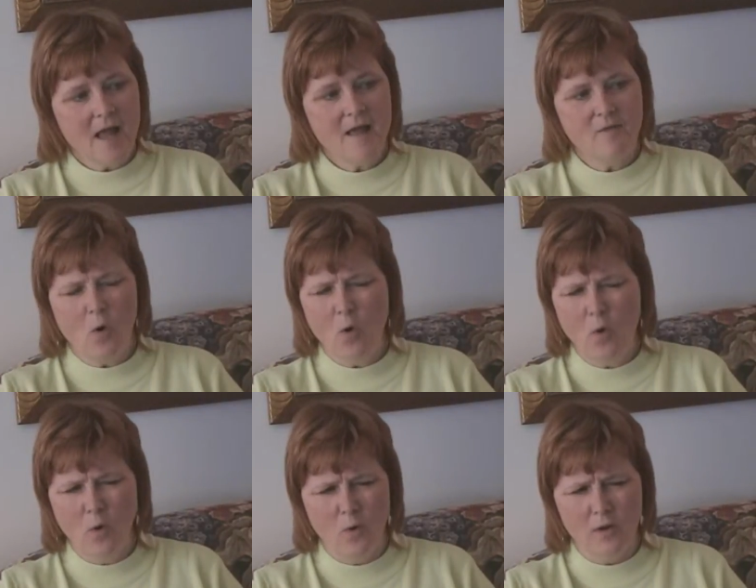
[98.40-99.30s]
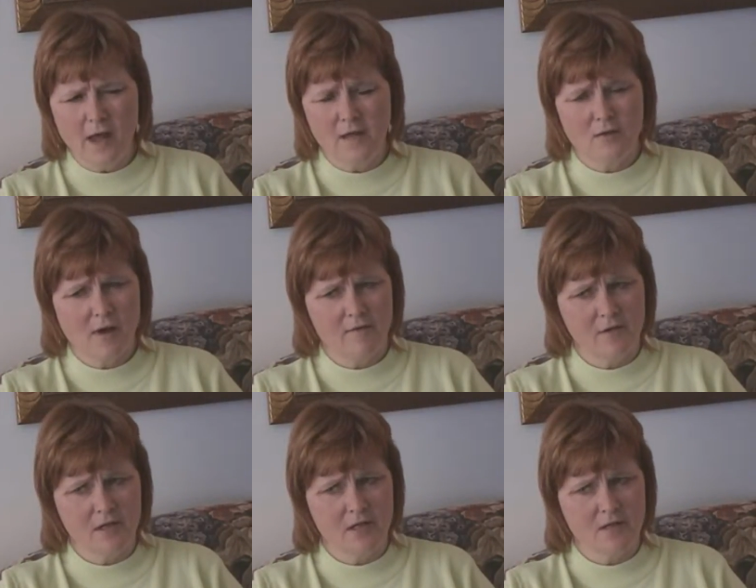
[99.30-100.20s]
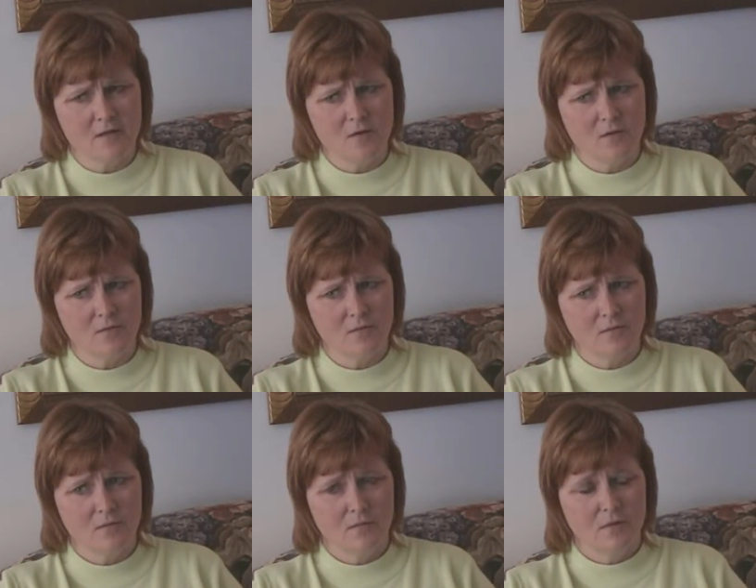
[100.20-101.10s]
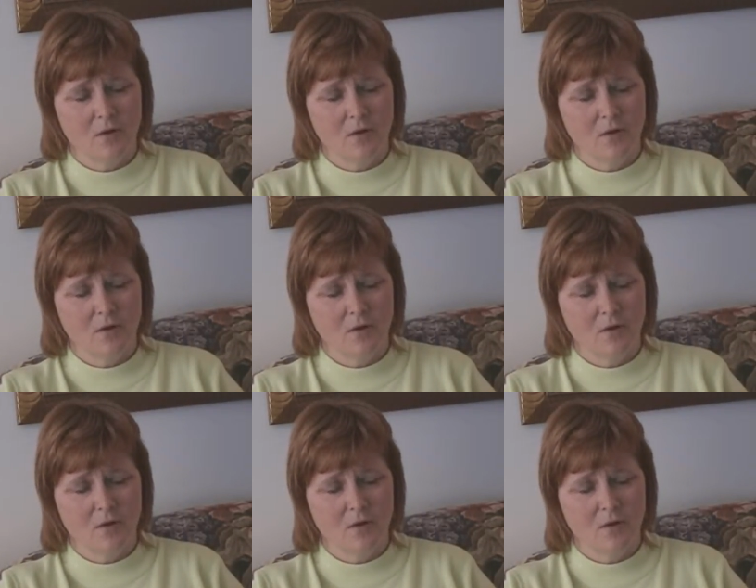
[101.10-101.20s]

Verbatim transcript: I have a whole lot of traveling yet to do.